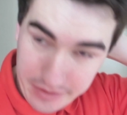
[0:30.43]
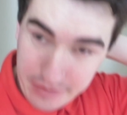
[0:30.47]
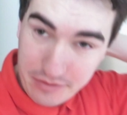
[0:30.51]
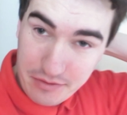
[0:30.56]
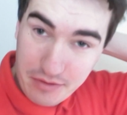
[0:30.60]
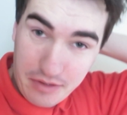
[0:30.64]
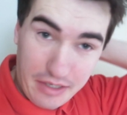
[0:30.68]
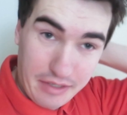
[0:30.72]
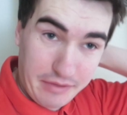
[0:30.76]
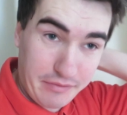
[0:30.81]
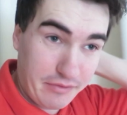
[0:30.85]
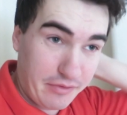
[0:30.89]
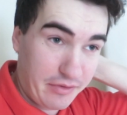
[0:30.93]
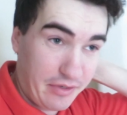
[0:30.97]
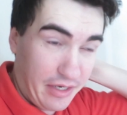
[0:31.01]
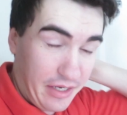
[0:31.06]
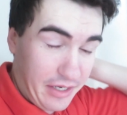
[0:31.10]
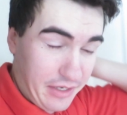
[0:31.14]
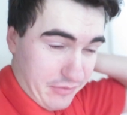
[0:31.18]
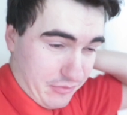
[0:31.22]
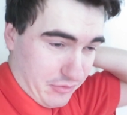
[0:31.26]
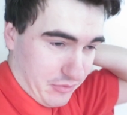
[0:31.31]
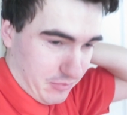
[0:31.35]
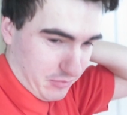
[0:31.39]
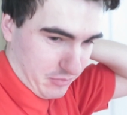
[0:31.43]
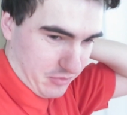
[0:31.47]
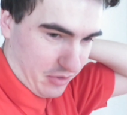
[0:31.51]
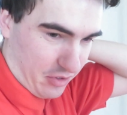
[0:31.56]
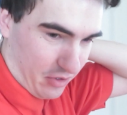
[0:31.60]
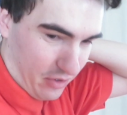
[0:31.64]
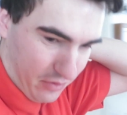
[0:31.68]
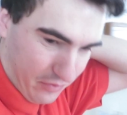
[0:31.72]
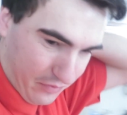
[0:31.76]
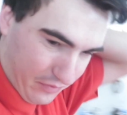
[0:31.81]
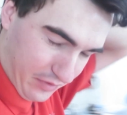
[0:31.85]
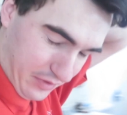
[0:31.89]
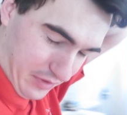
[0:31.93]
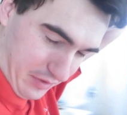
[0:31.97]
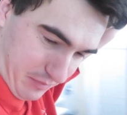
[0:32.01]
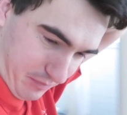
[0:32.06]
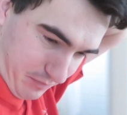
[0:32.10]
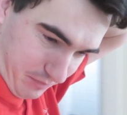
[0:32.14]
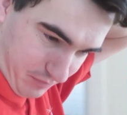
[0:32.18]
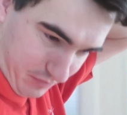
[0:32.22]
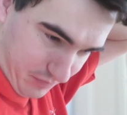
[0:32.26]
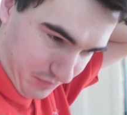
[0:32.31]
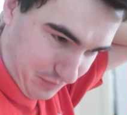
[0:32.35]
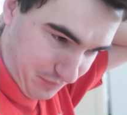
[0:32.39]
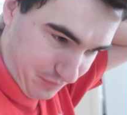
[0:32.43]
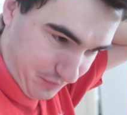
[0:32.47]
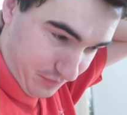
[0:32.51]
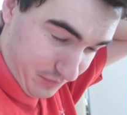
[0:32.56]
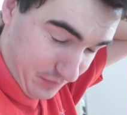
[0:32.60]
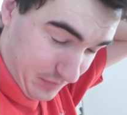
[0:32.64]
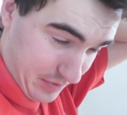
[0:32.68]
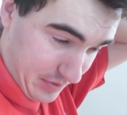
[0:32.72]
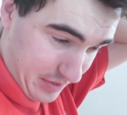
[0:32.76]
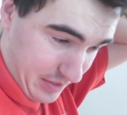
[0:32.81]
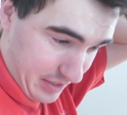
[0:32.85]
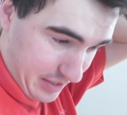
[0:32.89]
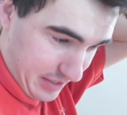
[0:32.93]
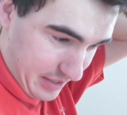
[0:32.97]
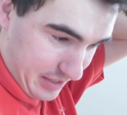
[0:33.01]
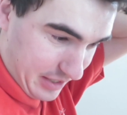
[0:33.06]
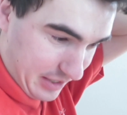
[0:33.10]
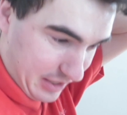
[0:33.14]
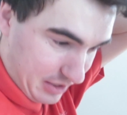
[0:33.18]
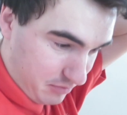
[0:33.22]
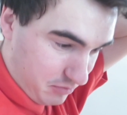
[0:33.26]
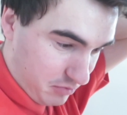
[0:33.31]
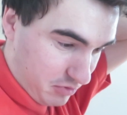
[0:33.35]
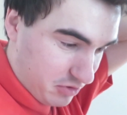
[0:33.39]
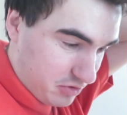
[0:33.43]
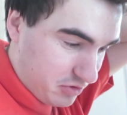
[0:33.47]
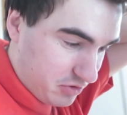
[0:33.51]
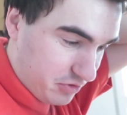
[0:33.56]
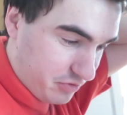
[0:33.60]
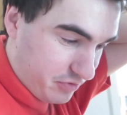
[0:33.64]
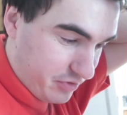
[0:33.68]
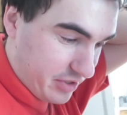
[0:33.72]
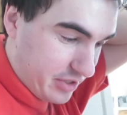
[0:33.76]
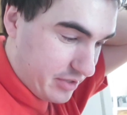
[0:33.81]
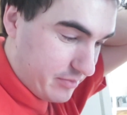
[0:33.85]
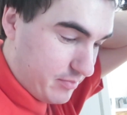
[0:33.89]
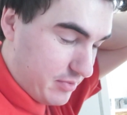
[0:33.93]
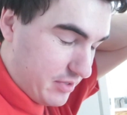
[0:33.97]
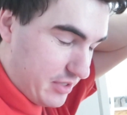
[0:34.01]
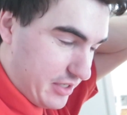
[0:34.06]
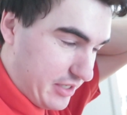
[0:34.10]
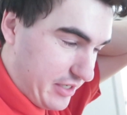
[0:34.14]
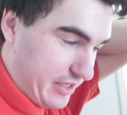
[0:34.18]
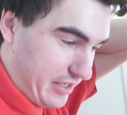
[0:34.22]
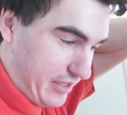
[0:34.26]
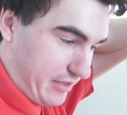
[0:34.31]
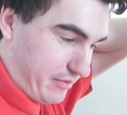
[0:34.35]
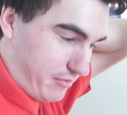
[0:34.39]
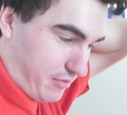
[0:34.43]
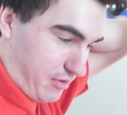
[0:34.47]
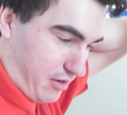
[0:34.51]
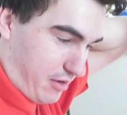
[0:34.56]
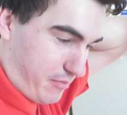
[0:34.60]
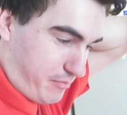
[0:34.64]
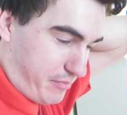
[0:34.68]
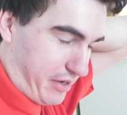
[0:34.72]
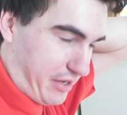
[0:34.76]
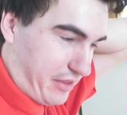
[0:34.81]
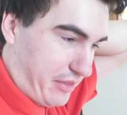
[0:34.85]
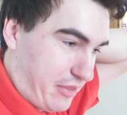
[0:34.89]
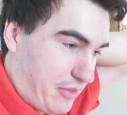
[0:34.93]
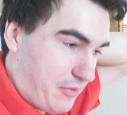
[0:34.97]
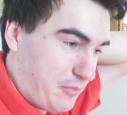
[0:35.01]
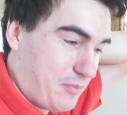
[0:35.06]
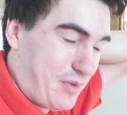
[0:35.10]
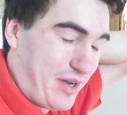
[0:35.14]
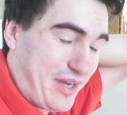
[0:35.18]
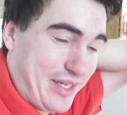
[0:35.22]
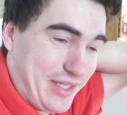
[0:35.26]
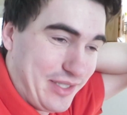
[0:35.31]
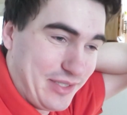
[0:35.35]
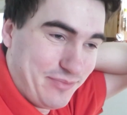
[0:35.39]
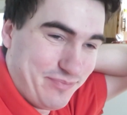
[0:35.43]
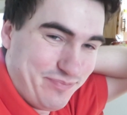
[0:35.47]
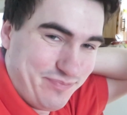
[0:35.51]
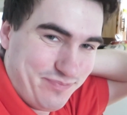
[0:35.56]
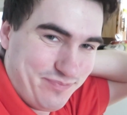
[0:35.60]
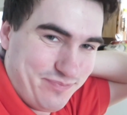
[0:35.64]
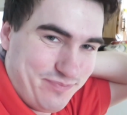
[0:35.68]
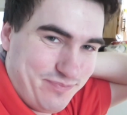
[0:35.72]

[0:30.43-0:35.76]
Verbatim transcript: So I'm going to have some coffee and I'm going to watch Chris play Breath of the Wild.